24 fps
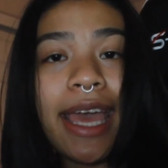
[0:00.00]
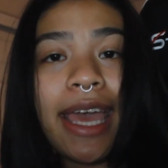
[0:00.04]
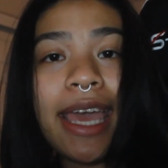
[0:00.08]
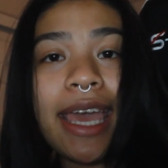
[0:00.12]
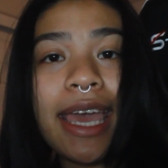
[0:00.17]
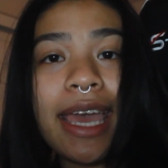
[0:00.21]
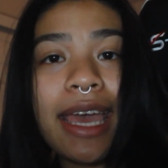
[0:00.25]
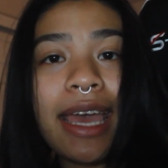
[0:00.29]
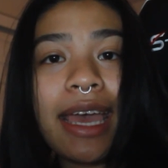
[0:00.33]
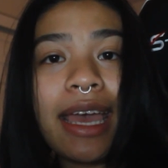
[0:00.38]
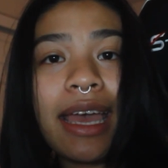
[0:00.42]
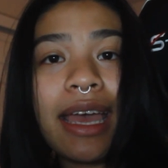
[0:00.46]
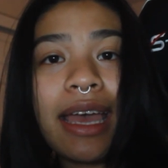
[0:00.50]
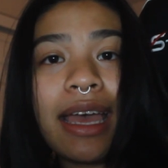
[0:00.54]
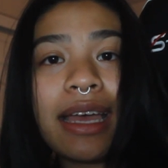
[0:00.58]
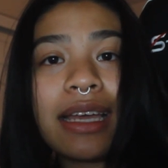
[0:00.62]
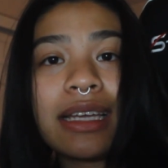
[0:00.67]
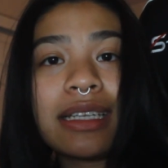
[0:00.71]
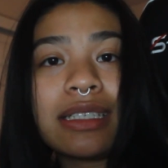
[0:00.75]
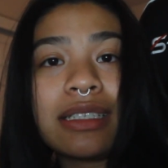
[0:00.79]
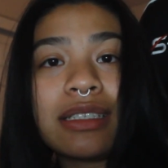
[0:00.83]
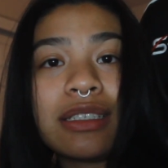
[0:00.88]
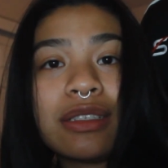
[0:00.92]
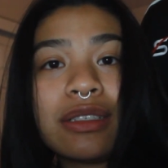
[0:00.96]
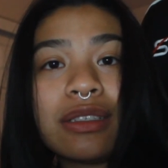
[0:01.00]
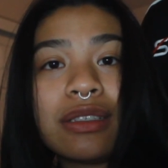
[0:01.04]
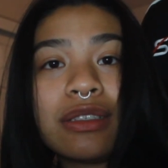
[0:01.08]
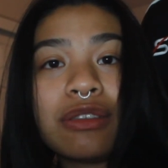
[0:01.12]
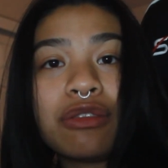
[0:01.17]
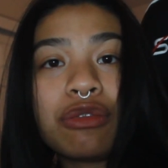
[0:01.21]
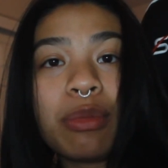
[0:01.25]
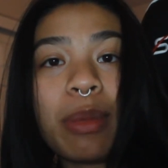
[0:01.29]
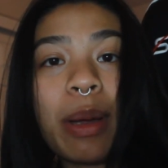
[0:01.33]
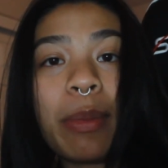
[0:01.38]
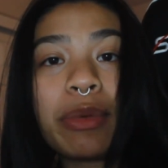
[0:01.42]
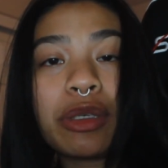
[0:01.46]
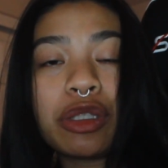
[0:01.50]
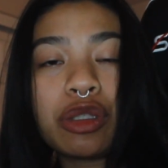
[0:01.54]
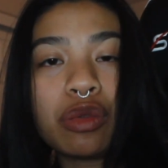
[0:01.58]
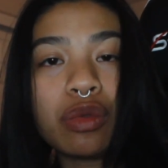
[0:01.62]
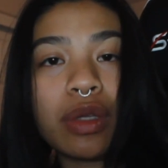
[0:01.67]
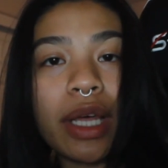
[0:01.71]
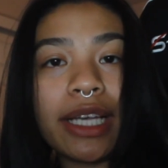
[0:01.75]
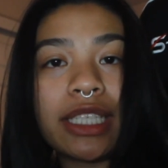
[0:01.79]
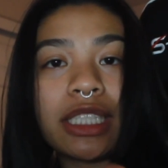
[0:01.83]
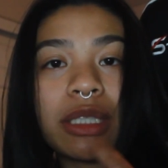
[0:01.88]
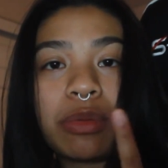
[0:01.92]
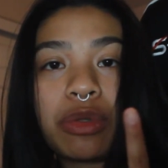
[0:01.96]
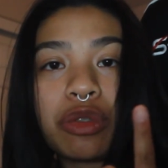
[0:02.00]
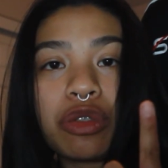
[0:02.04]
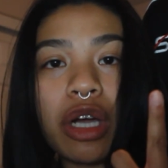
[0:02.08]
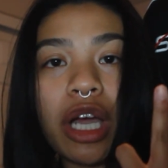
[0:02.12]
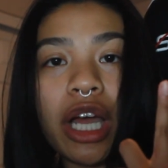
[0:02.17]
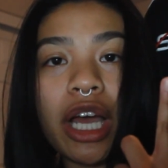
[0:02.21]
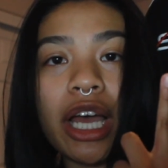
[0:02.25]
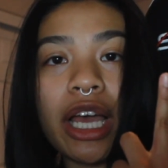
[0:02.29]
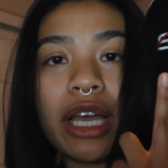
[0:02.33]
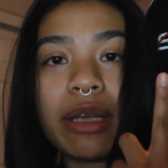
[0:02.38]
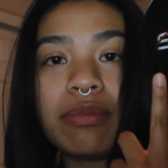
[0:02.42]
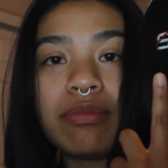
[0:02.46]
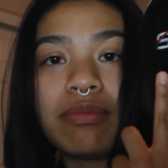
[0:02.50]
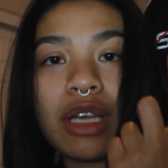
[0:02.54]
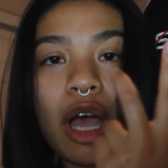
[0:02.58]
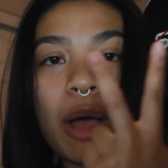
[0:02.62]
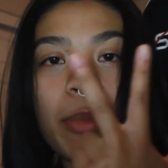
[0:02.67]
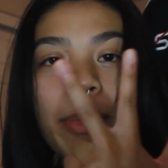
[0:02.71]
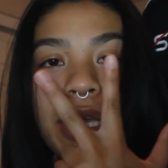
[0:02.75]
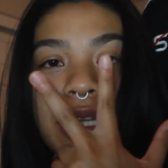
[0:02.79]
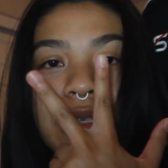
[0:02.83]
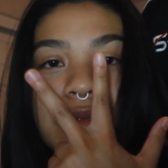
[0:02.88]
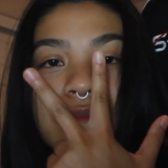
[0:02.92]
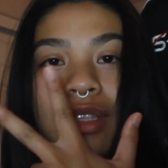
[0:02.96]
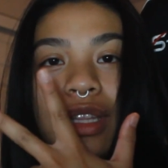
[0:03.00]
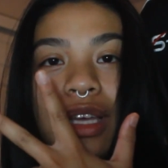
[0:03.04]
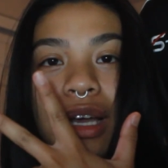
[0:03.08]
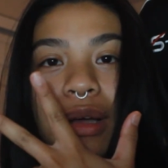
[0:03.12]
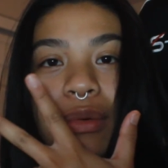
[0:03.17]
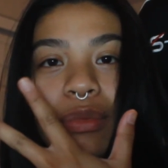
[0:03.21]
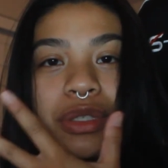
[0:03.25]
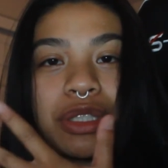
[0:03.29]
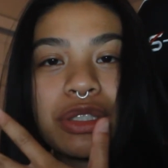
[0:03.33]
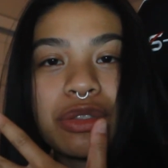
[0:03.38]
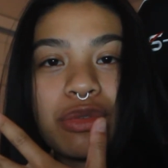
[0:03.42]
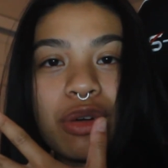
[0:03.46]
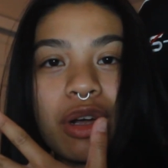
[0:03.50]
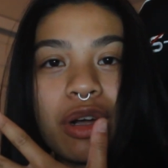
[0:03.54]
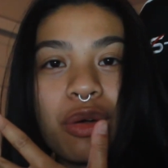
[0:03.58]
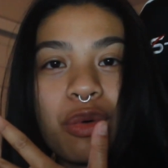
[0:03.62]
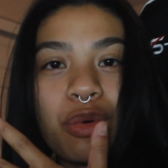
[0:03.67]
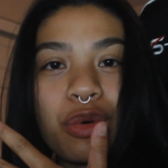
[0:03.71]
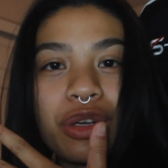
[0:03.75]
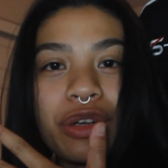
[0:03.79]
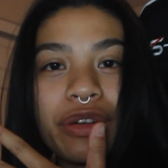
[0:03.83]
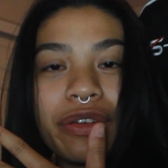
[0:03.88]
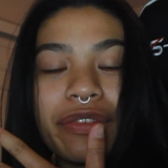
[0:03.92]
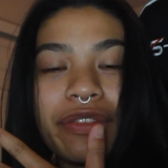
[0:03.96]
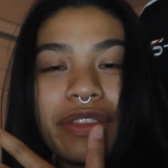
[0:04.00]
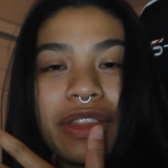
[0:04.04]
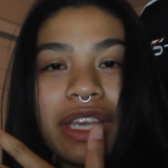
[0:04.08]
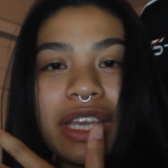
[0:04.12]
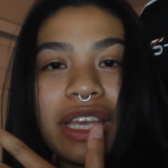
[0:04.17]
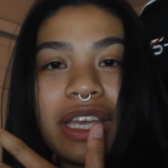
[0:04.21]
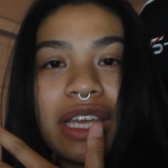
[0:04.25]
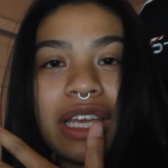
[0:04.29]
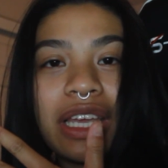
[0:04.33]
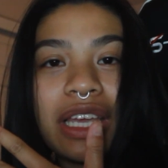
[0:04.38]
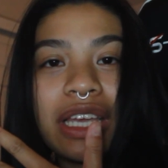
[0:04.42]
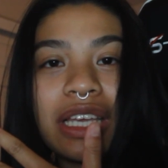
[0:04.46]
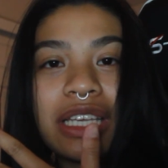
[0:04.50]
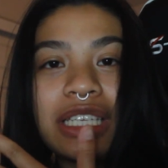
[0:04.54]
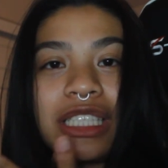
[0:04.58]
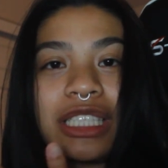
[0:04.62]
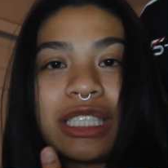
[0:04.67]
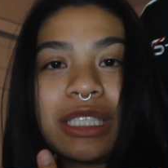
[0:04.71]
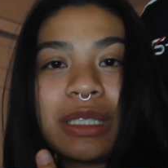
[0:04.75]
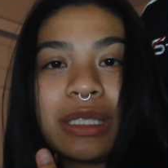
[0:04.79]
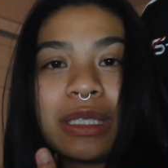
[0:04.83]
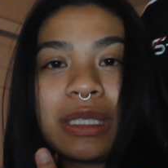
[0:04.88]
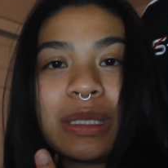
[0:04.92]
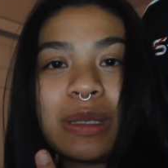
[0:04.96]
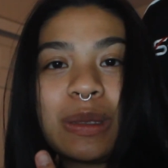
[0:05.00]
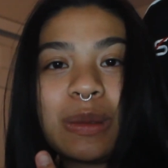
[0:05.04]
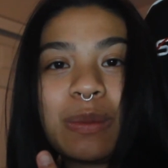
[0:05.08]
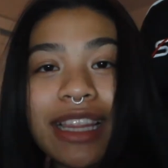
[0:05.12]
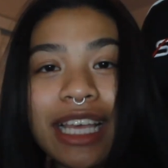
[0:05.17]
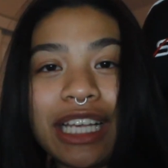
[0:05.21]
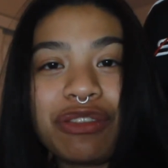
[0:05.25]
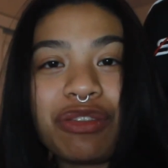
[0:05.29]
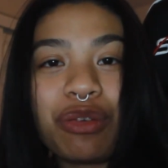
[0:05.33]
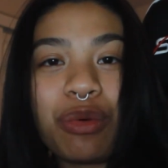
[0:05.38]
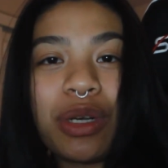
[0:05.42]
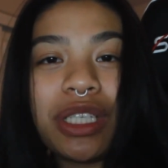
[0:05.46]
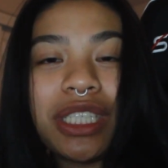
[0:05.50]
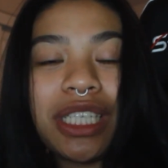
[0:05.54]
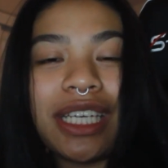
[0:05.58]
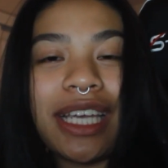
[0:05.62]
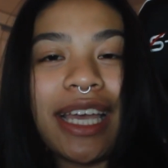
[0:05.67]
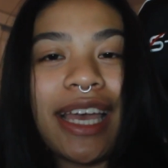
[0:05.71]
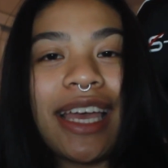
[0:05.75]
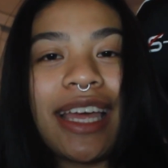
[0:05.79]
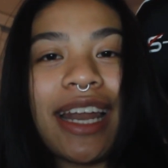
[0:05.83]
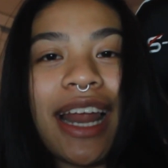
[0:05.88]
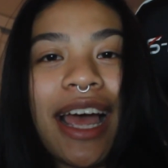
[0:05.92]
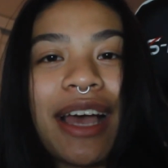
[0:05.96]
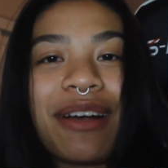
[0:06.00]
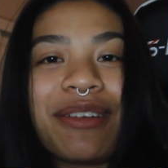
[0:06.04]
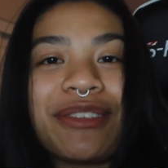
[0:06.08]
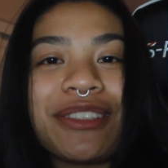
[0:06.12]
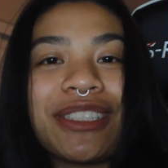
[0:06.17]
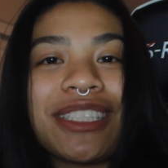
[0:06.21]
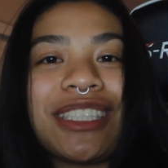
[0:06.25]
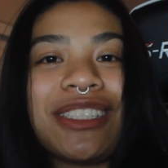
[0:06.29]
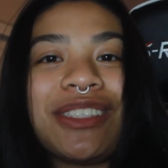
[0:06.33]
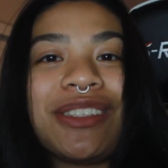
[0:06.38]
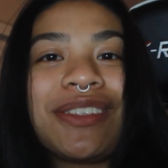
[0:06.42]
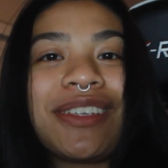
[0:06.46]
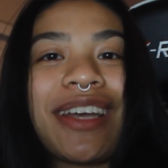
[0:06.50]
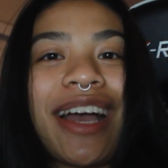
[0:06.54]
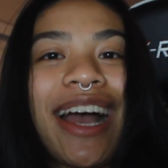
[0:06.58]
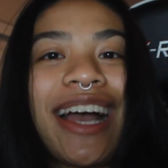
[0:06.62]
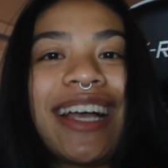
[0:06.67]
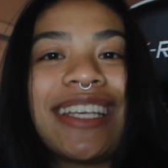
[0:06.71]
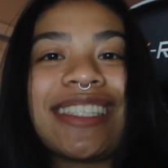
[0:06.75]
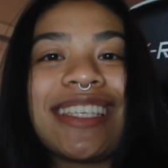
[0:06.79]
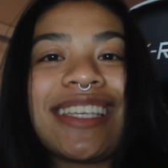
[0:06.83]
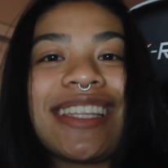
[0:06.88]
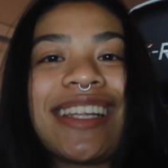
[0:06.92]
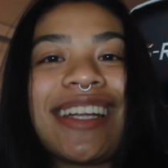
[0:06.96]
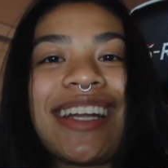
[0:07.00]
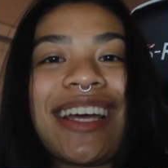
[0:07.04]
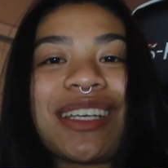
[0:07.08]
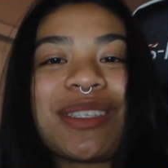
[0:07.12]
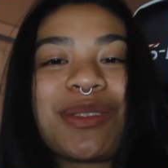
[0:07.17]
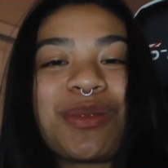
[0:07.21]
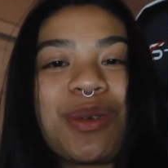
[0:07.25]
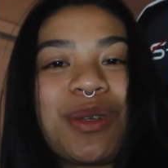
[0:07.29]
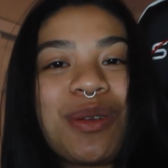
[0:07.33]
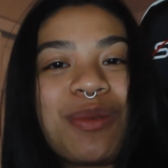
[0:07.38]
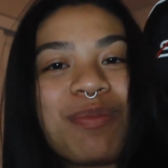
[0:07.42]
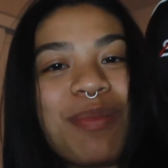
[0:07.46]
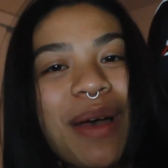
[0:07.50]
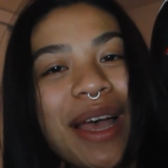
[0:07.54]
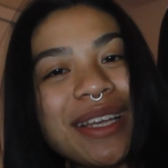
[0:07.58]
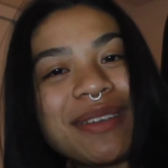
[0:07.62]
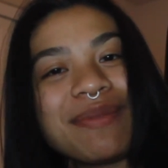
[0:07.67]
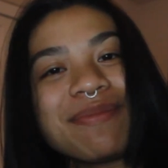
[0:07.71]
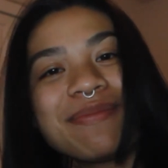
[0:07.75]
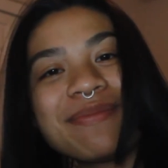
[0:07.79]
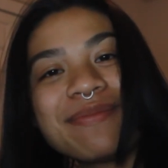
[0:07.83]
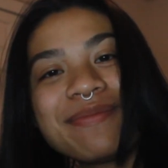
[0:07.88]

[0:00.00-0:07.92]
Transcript: And remember to like, subscribe, comment that was the wrong order of things. Thanks for watching, and I will see you guys in the next one. Bye.